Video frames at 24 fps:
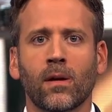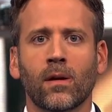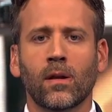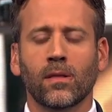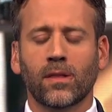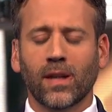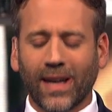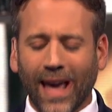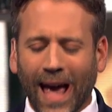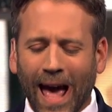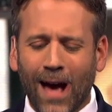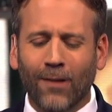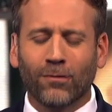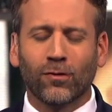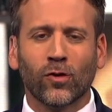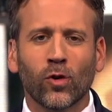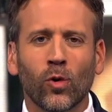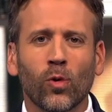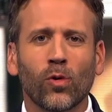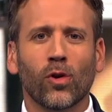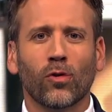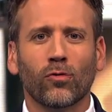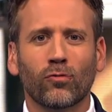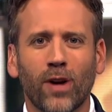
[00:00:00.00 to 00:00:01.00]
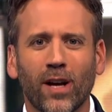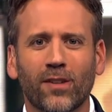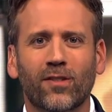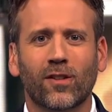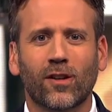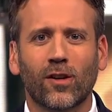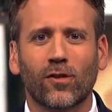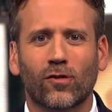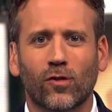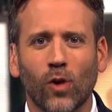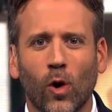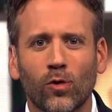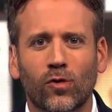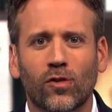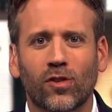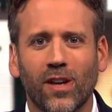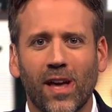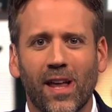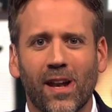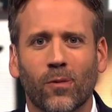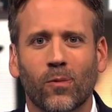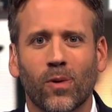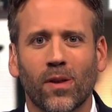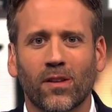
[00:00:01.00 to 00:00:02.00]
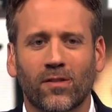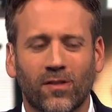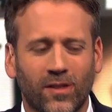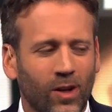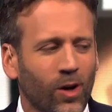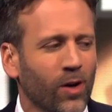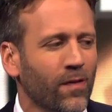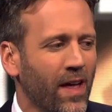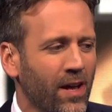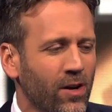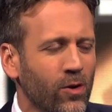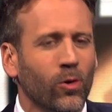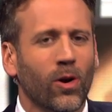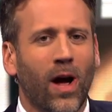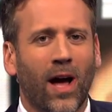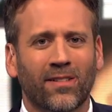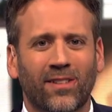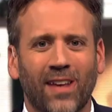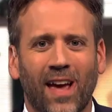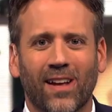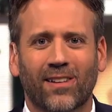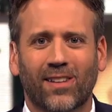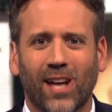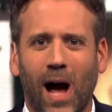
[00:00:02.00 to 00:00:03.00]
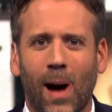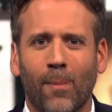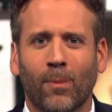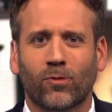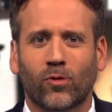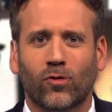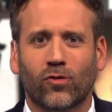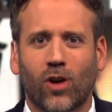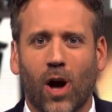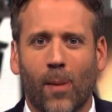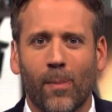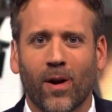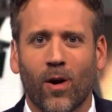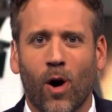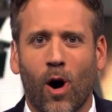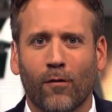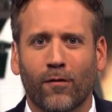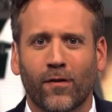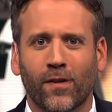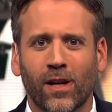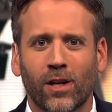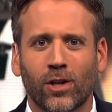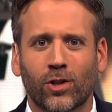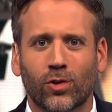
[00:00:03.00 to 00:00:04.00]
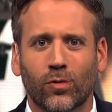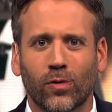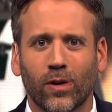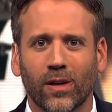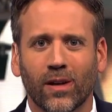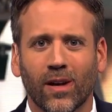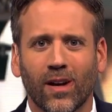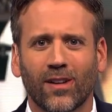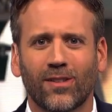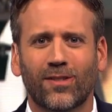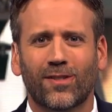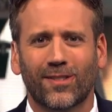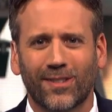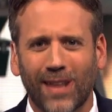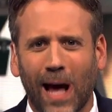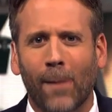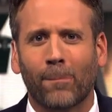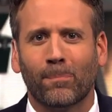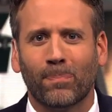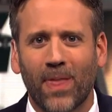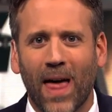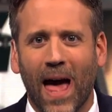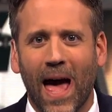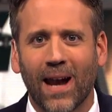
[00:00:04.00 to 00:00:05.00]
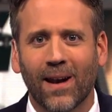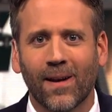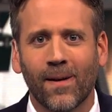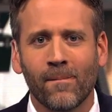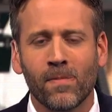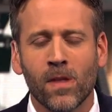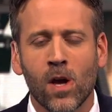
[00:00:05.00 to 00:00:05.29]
The Cavs knew the risk associated with this deal. They knew Isaiah Thomas was coming off an injury. Stop that.